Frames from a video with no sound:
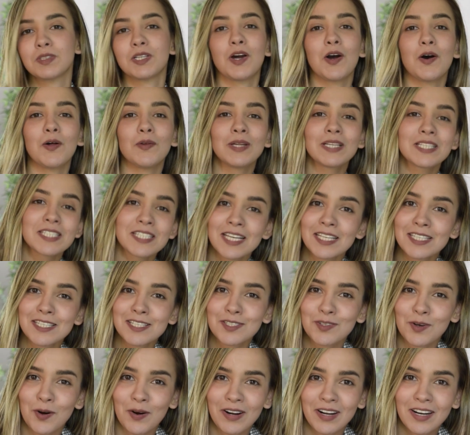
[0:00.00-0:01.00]
Let's get
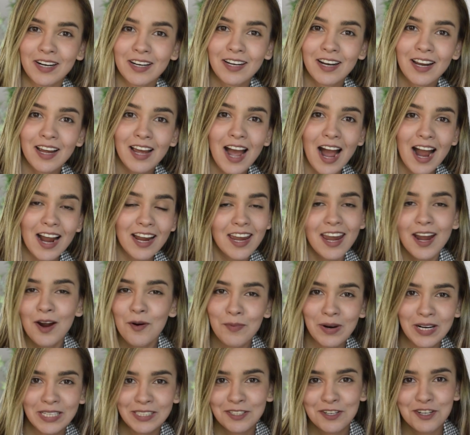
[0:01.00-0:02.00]
started. I can't
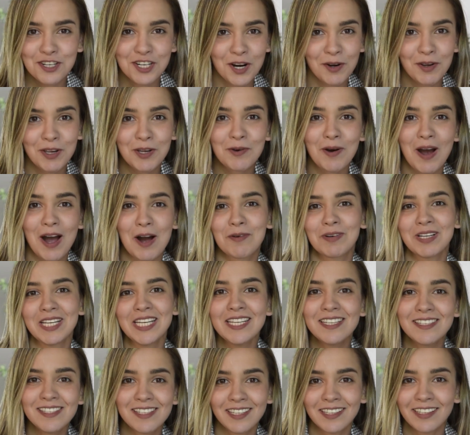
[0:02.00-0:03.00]
wait to show you how
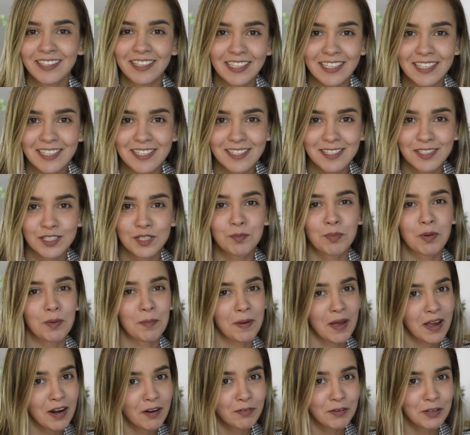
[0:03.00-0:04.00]
easy it is to
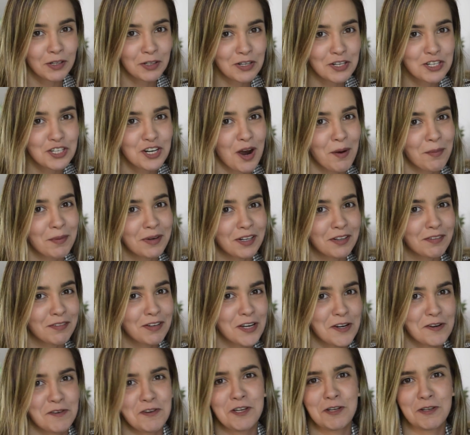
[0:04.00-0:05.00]
prepare for your job
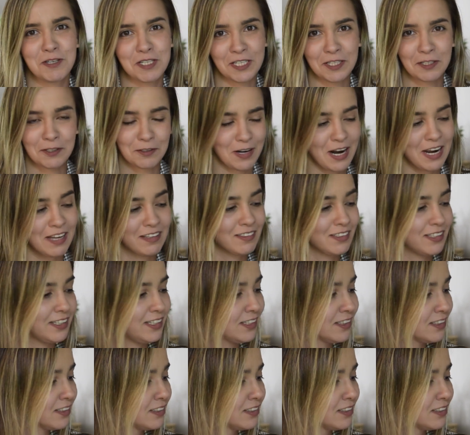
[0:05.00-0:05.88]
interview using Gradly.